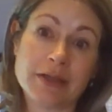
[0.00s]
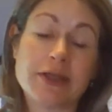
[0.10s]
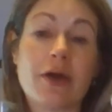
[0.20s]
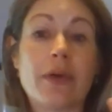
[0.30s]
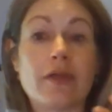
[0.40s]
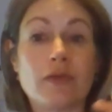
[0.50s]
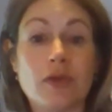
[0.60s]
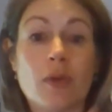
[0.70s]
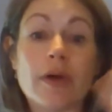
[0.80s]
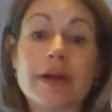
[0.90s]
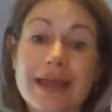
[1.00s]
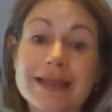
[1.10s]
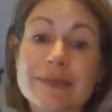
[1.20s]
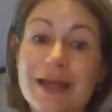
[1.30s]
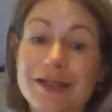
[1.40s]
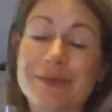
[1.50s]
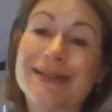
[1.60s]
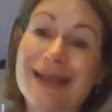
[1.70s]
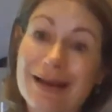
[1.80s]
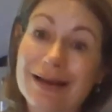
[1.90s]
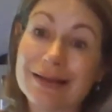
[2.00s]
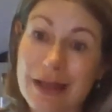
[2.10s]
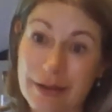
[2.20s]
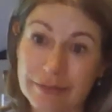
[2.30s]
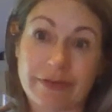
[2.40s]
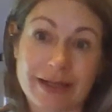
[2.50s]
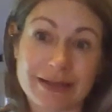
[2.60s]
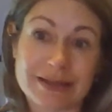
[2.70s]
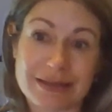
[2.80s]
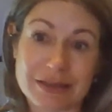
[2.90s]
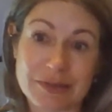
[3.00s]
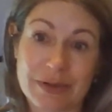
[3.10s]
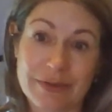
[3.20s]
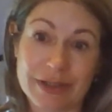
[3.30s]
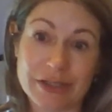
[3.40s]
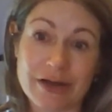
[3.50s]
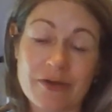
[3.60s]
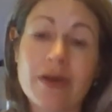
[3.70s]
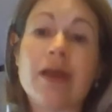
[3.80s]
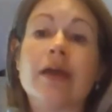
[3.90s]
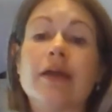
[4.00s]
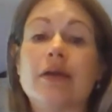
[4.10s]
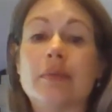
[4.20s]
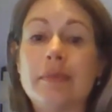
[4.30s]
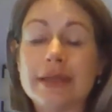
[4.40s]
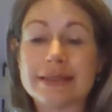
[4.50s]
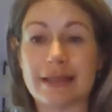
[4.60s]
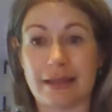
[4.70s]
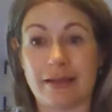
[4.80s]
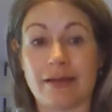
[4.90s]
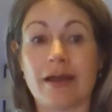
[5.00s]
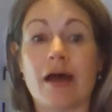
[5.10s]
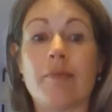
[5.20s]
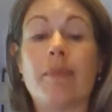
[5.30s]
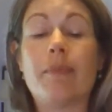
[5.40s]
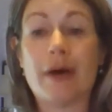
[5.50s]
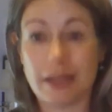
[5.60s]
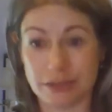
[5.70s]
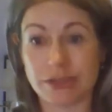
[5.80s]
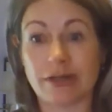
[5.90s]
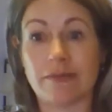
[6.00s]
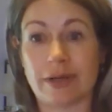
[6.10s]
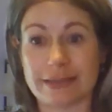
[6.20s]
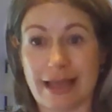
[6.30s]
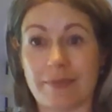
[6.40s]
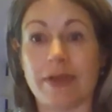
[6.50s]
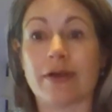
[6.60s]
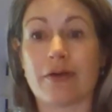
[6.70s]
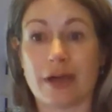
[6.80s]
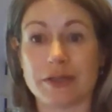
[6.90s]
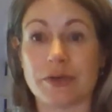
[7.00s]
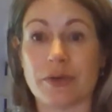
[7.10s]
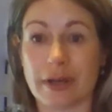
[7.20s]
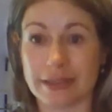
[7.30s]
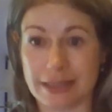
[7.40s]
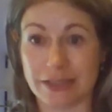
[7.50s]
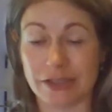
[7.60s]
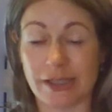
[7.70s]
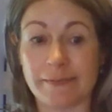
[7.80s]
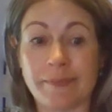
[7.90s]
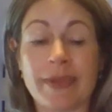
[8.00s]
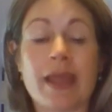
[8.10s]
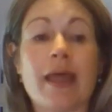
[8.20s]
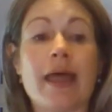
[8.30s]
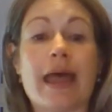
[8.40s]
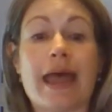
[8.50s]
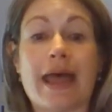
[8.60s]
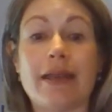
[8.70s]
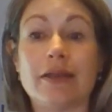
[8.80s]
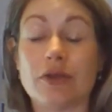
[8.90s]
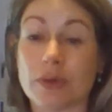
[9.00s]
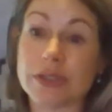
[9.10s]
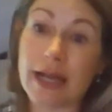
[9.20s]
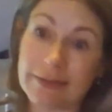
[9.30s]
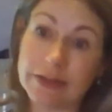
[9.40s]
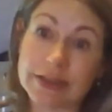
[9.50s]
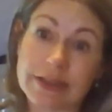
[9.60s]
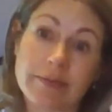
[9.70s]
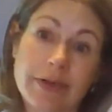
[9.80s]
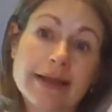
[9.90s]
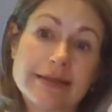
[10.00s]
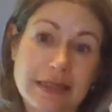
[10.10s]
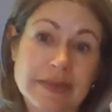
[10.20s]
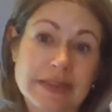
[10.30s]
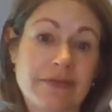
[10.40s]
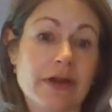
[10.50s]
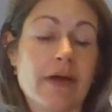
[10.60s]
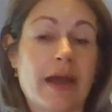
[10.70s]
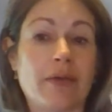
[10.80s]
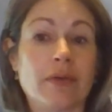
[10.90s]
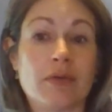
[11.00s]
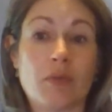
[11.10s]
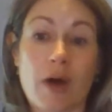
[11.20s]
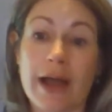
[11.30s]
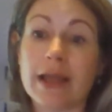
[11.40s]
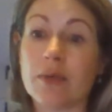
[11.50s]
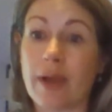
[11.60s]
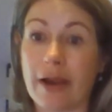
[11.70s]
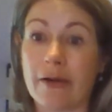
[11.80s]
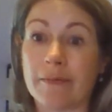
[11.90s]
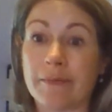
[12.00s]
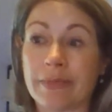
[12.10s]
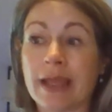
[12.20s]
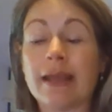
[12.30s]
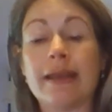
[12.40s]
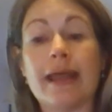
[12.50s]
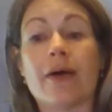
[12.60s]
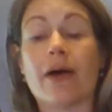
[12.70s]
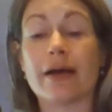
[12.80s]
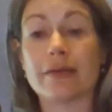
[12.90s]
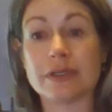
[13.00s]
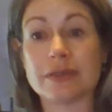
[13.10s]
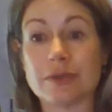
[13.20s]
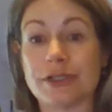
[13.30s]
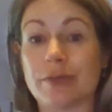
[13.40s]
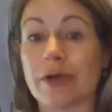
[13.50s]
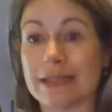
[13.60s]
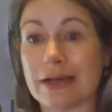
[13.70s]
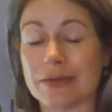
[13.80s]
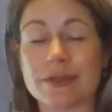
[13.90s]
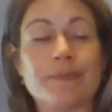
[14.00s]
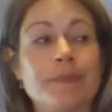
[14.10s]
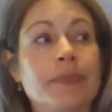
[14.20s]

So if your case management data does not reflect a 6-to-1 ratio, you're missing a bunch of what has happened across your organization. And your challenge as the compliance team is to figure out why and where. Now, I'll give you some regional breakdowns.